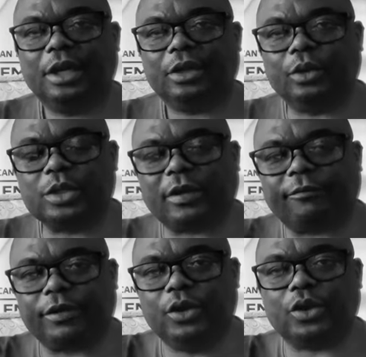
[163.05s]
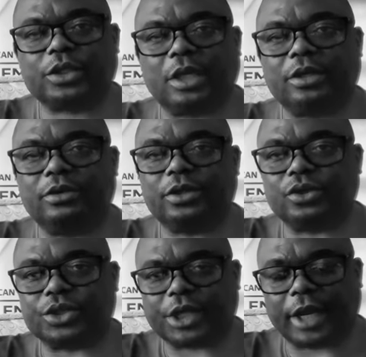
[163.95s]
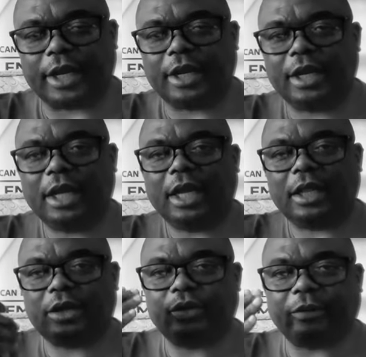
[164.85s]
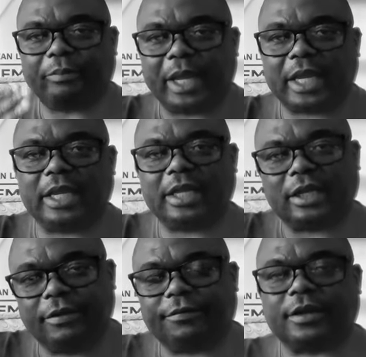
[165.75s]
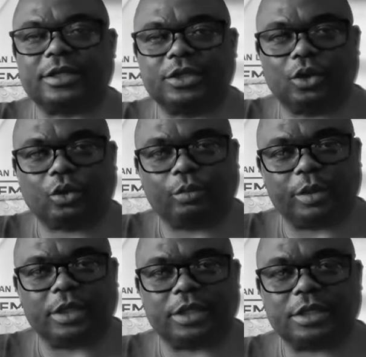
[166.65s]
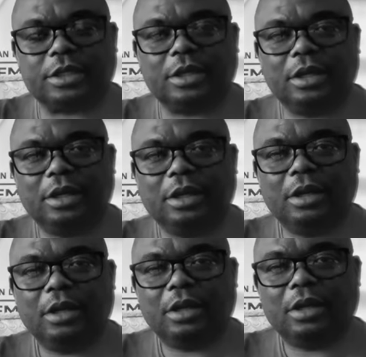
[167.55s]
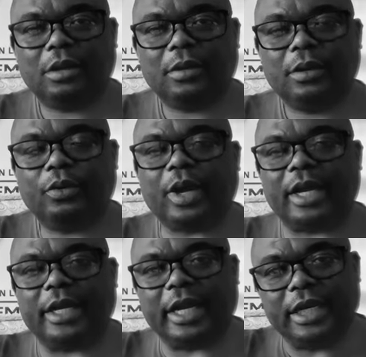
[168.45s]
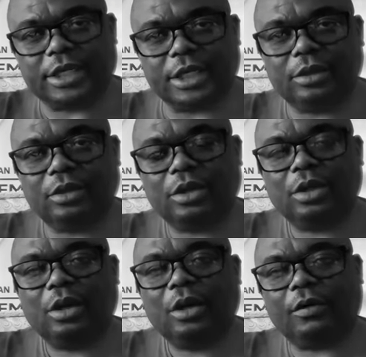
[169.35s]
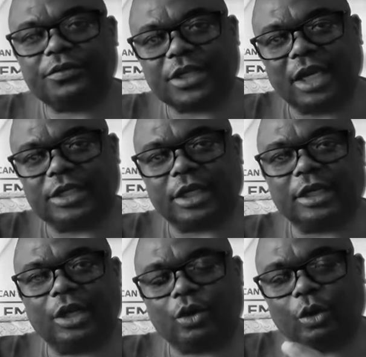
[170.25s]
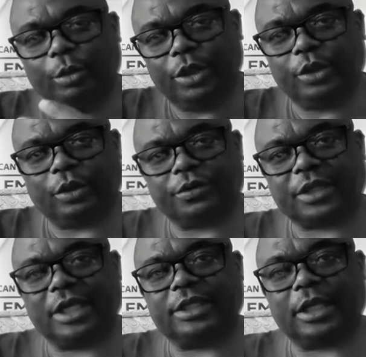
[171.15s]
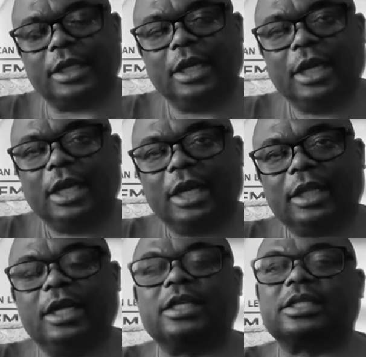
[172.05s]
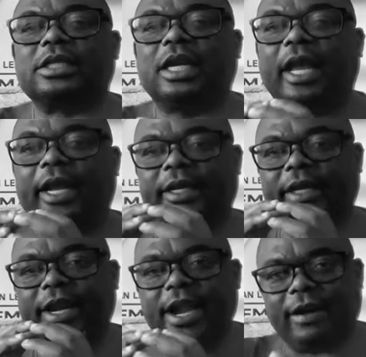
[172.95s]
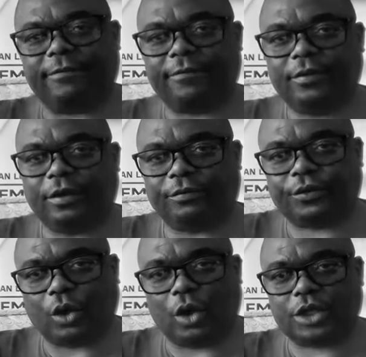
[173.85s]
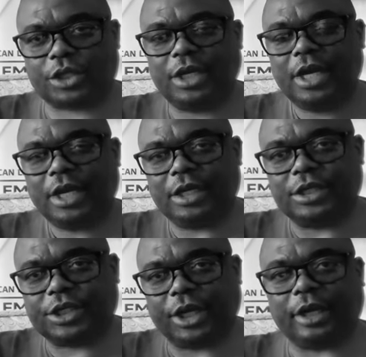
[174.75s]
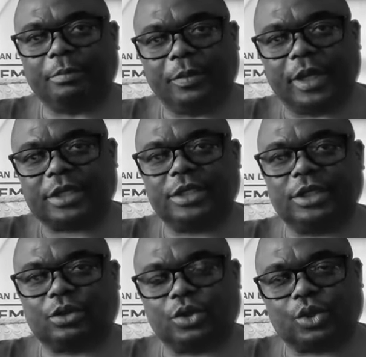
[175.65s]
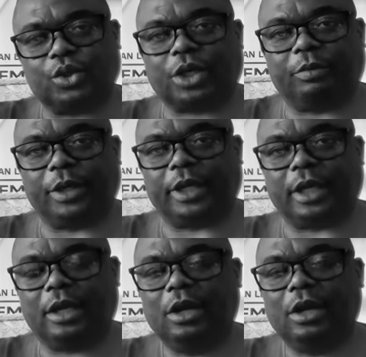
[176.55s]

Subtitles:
Those are videos that you need to share, that you are making the difference in your community. We are a nation of Saljek, a community of Saljek that has had enough of talks and sharing messages on social media.